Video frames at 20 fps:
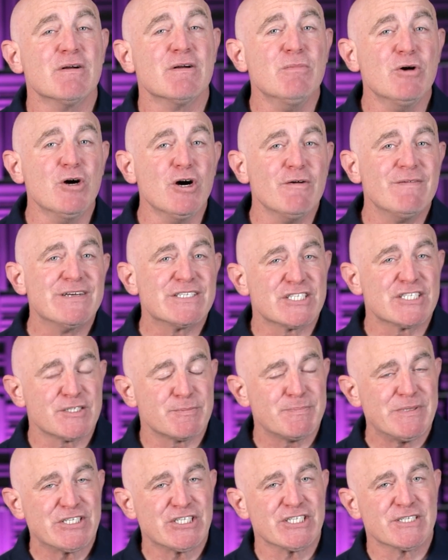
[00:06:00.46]
remove a
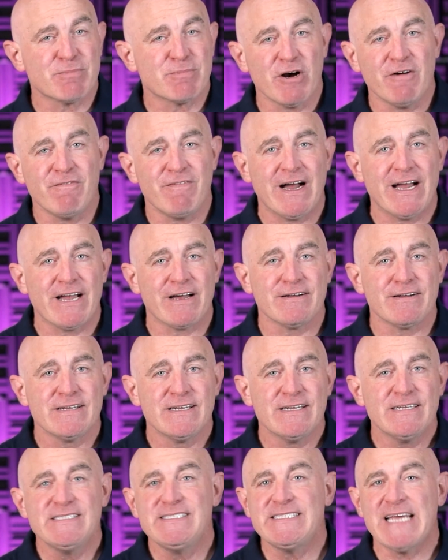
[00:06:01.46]
suspicious profile,
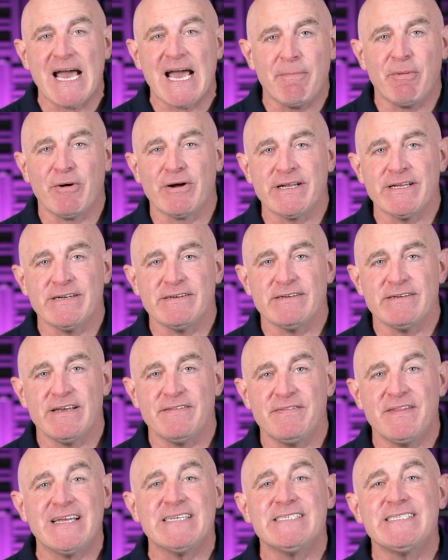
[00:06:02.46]
tap on it
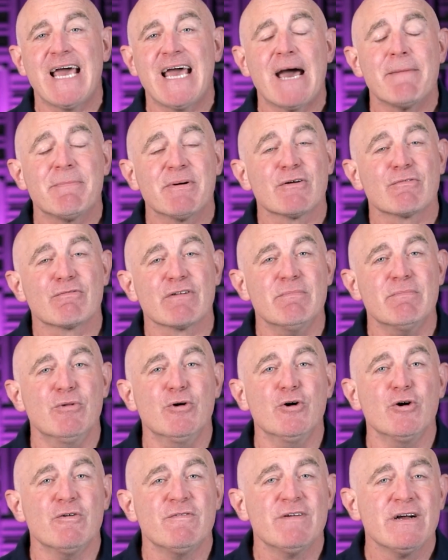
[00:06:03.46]
and then tap
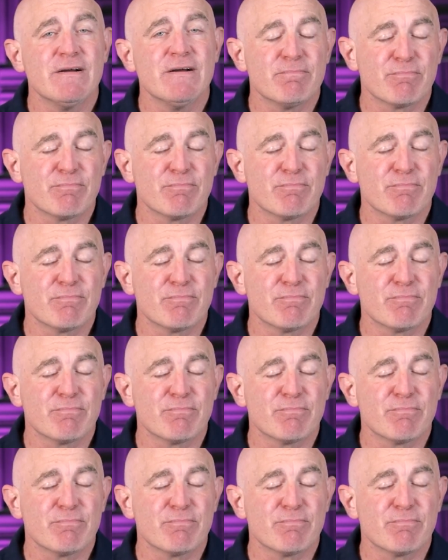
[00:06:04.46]
Remove